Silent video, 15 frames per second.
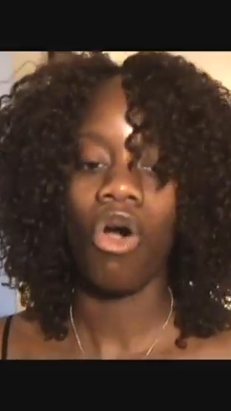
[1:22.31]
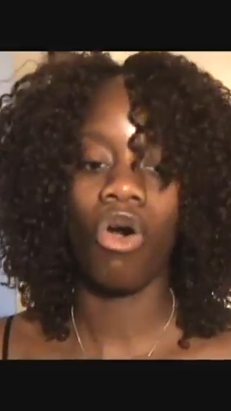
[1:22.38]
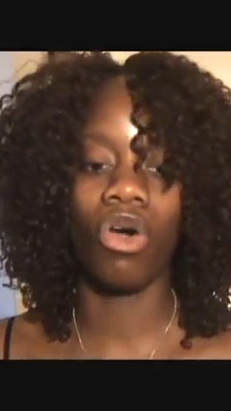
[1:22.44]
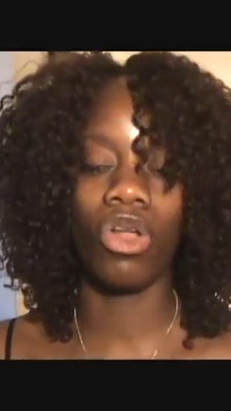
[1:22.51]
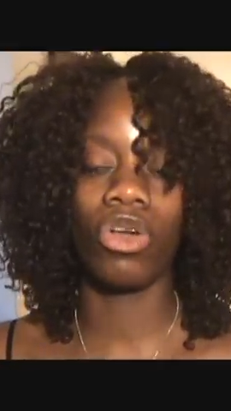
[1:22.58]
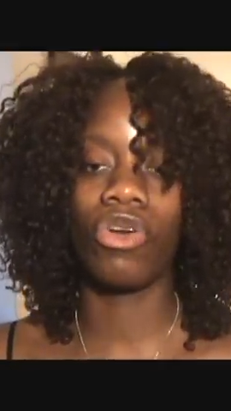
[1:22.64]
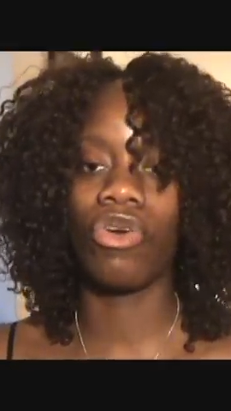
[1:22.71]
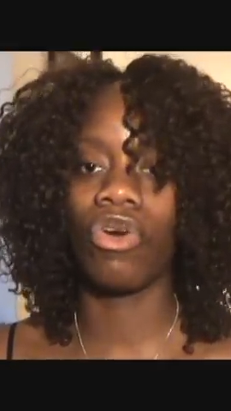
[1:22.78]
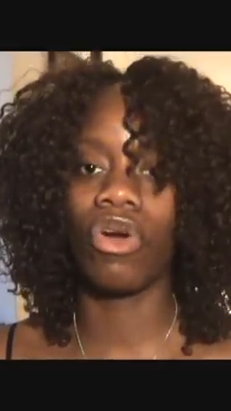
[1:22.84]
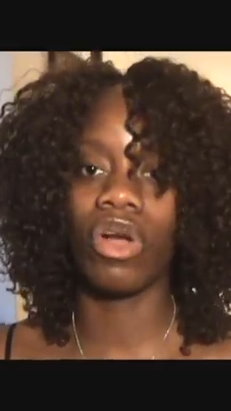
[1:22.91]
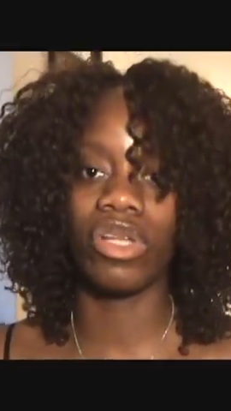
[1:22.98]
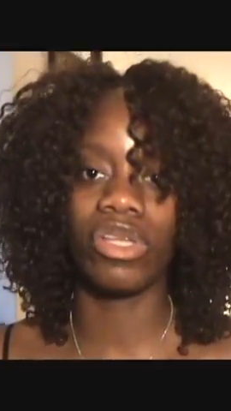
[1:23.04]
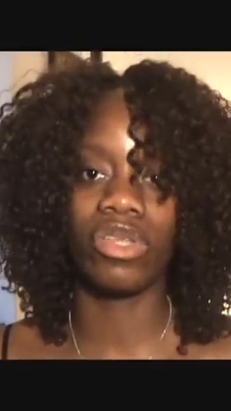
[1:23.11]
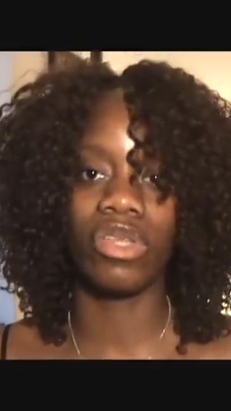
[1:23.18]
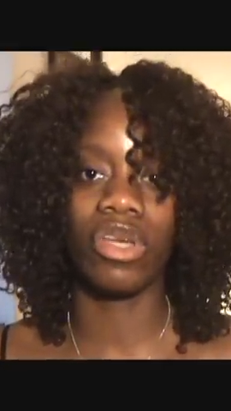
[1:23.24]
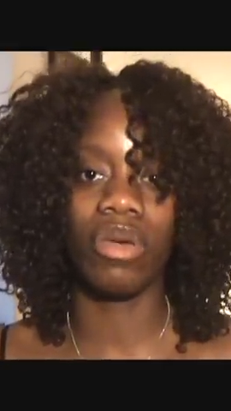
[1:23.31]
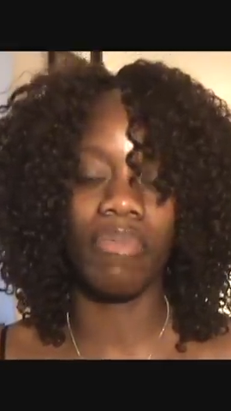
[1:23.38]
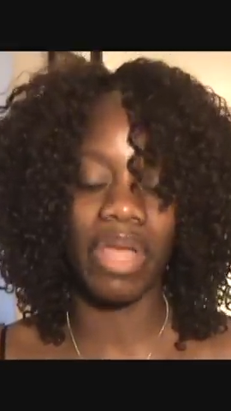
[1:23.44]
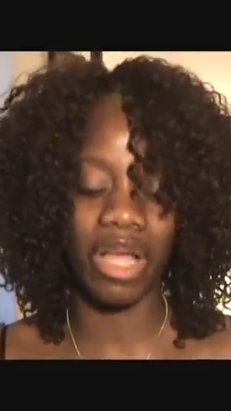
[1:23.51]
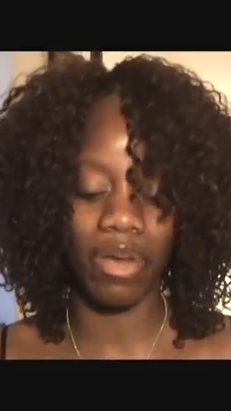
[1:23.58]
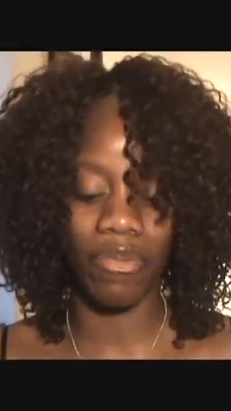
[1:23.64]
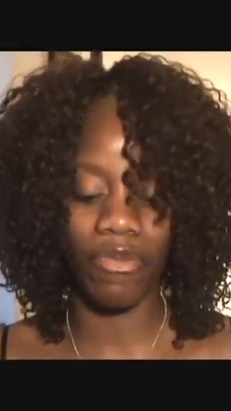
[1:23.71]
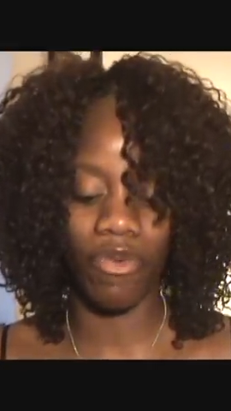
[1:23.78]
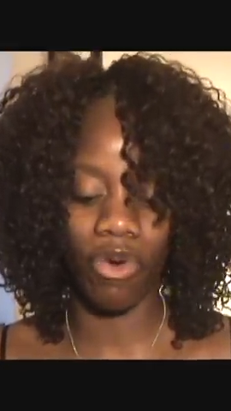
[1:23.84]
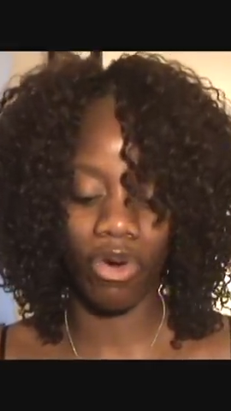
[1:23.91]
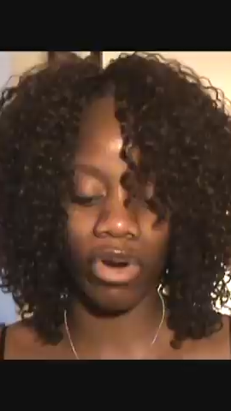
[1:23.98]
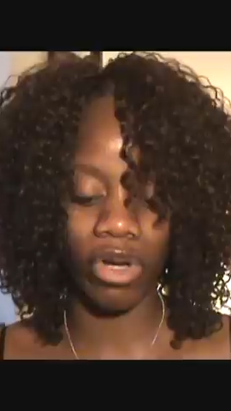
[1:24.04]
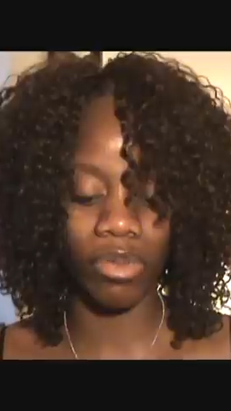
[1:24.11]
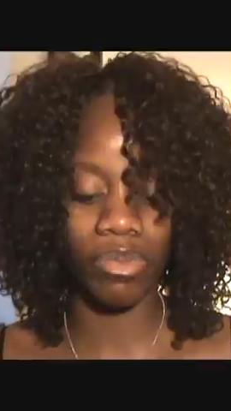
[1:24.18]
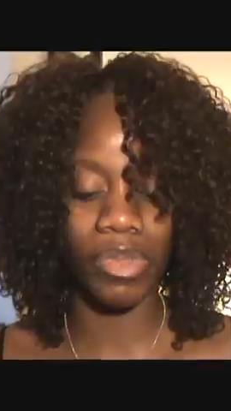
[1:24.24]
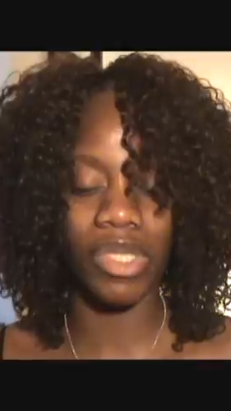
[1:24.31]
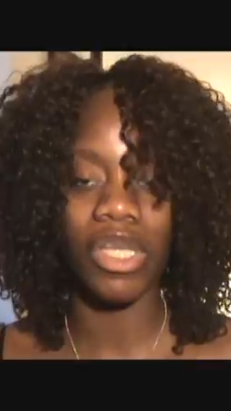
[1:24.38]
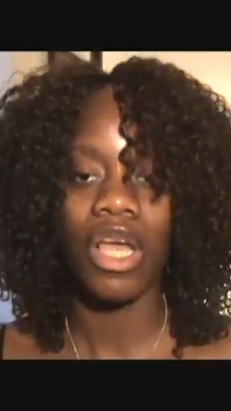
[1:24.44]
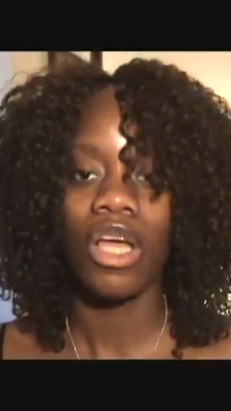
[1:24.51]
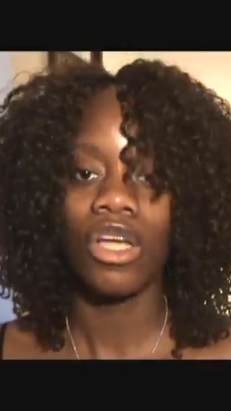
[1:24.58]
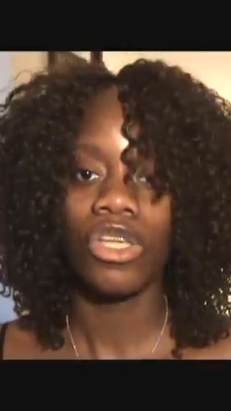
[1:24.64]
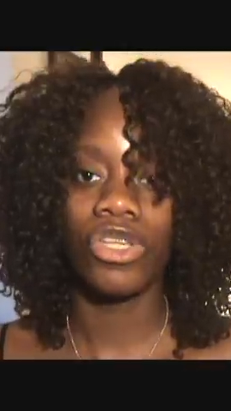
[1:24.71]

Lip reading: all across the makeup forums.